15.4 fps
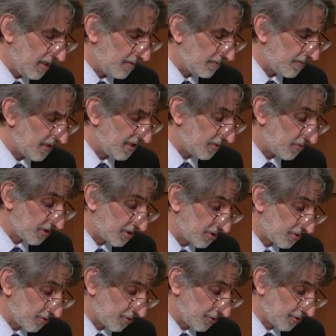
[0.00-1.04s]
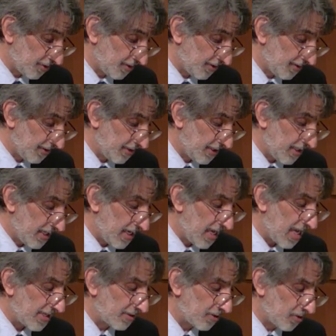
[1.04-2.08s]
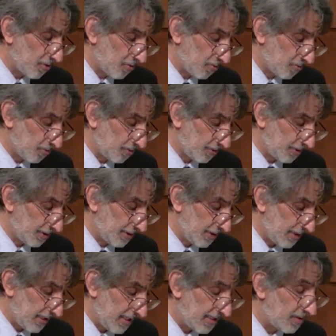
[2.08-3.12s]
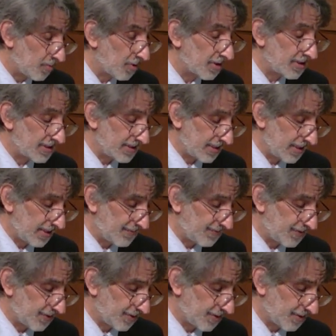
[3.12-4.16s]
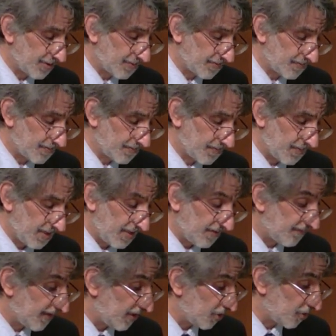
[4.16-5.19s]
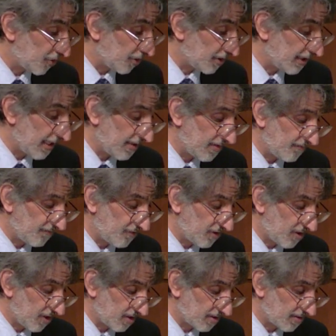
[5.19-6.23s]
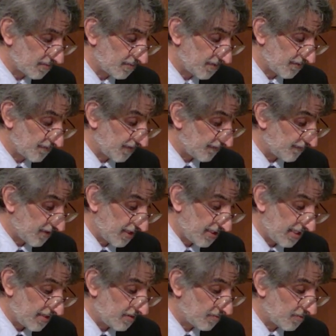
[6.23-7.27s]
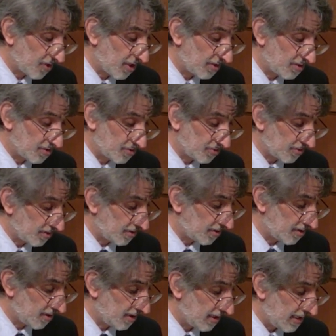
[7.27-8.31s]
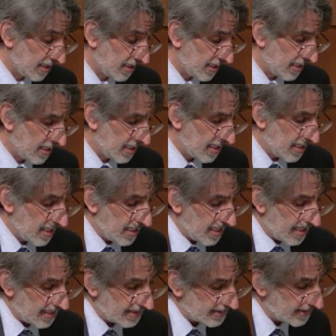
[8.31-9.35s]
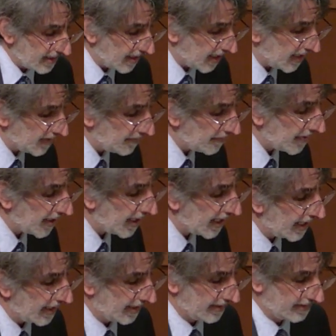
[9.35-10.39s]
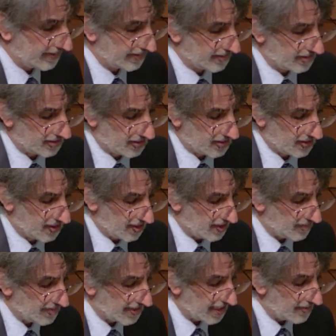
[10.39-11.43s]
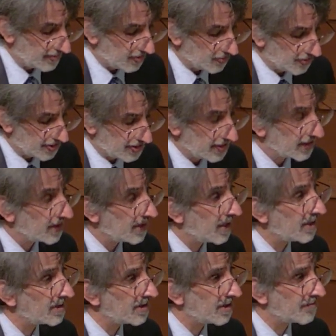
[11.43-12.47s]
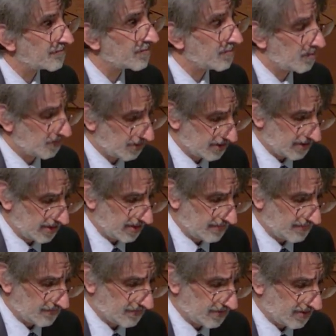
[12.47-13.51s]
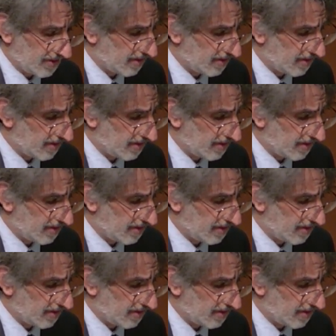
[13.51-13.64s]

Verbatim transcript: but he was stern and cold, and he worked his slaves hard. If they shirked, he had them flogged. If they fled, he had them caught and sold. As time passed, he became increasingly uncomfortable with slavery.